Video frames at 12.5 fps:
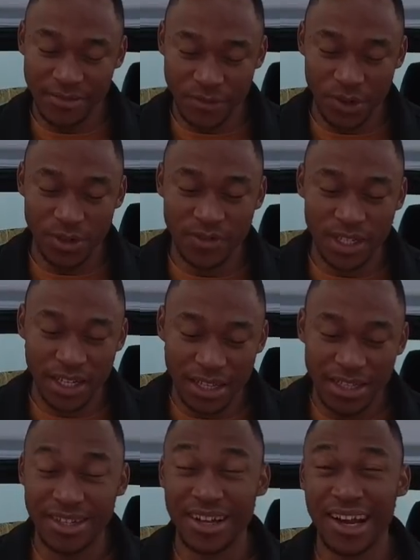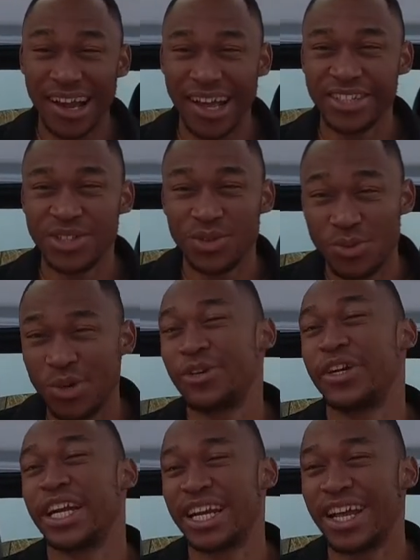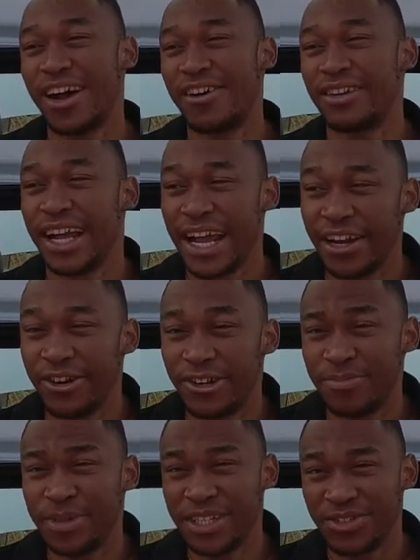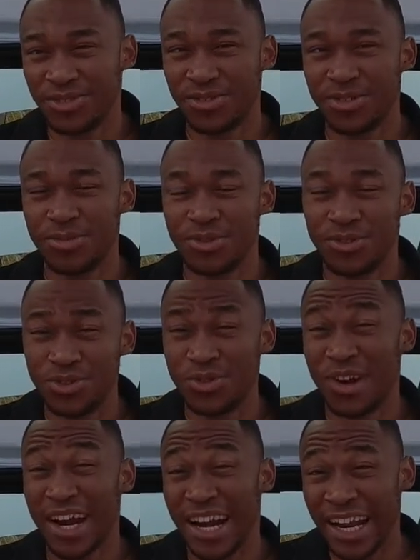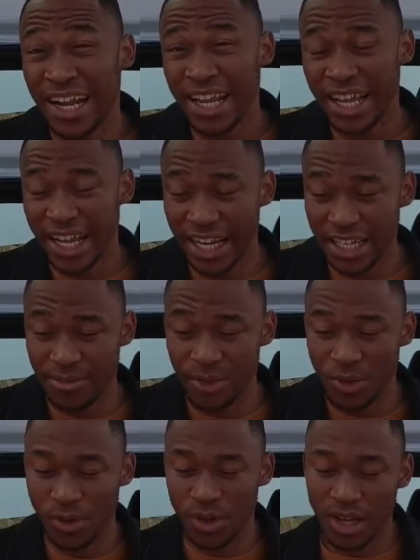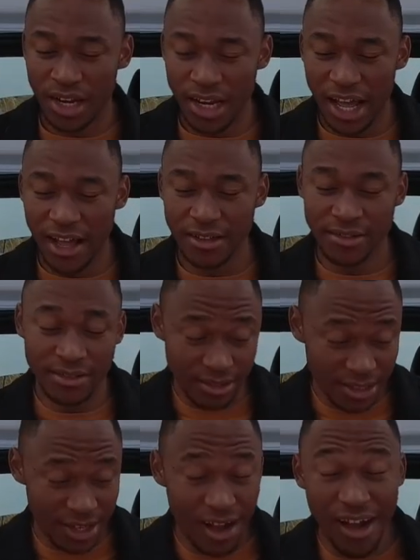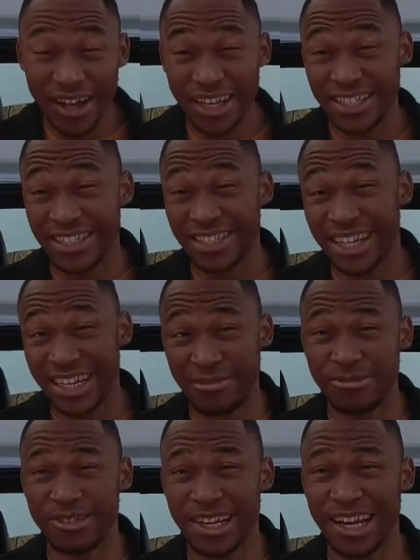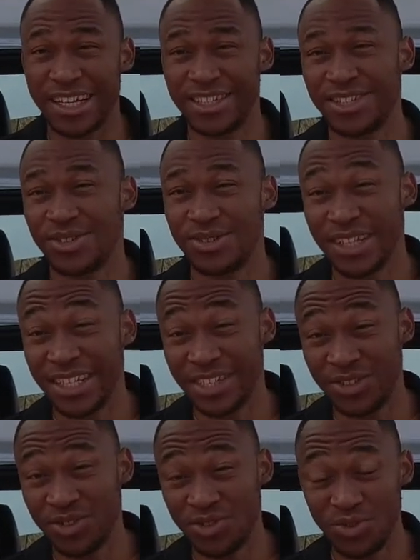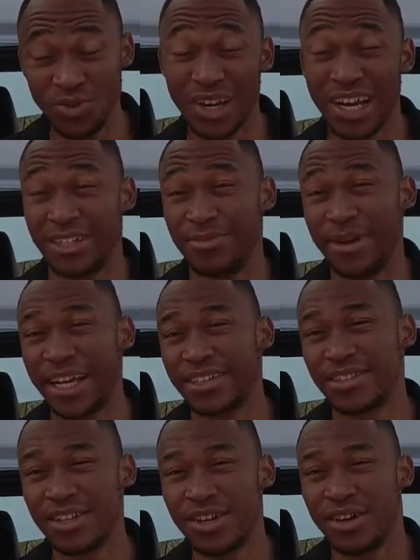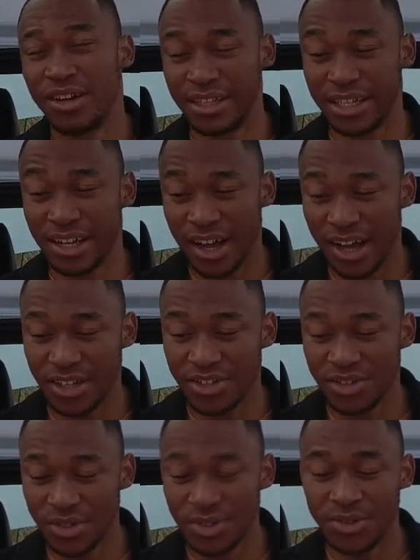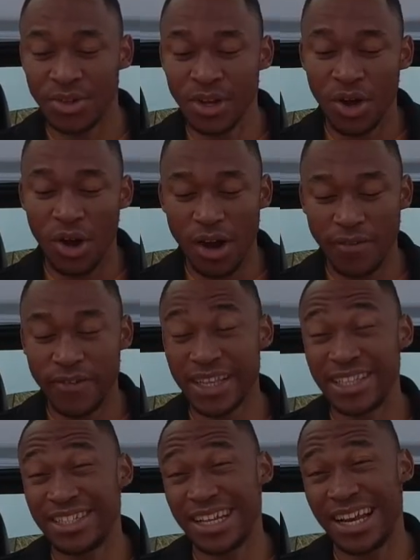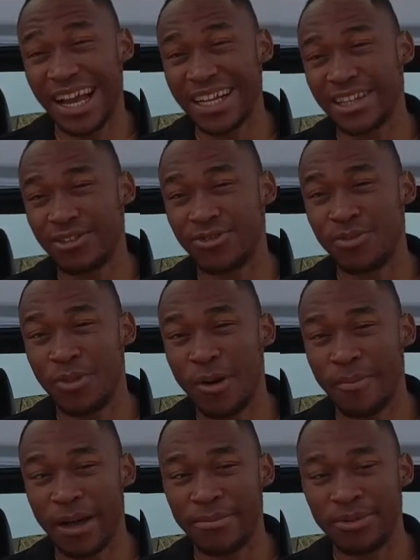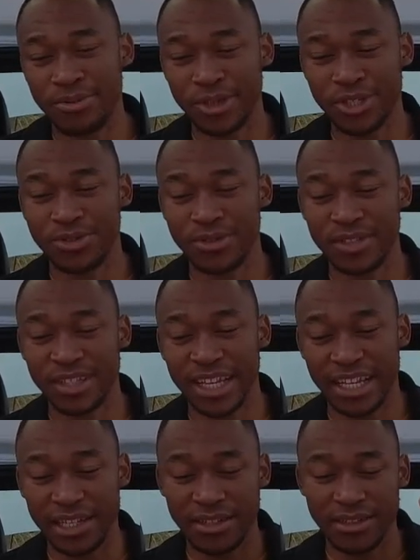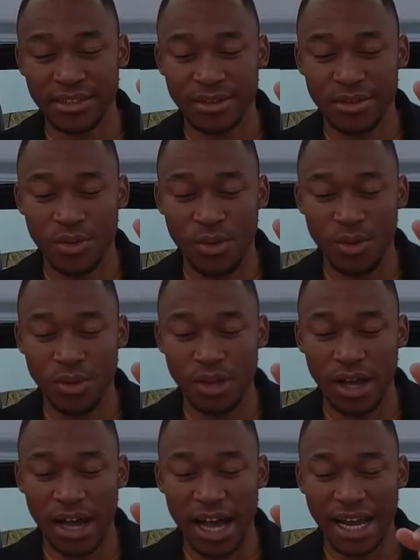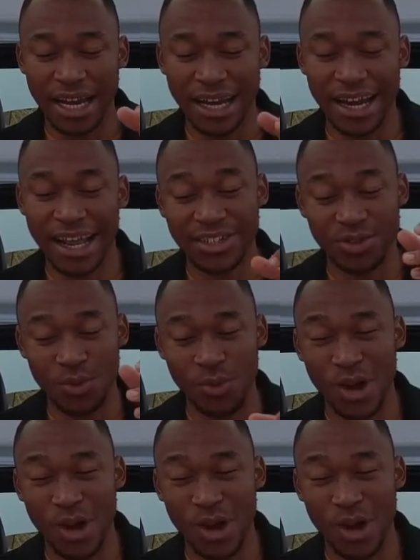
it involves the clutch wearing down and not being suitable to run anymore. Now the car is a double clutch, so there's two clutch packs on the car. So often there's a light that will pop up which will say clutch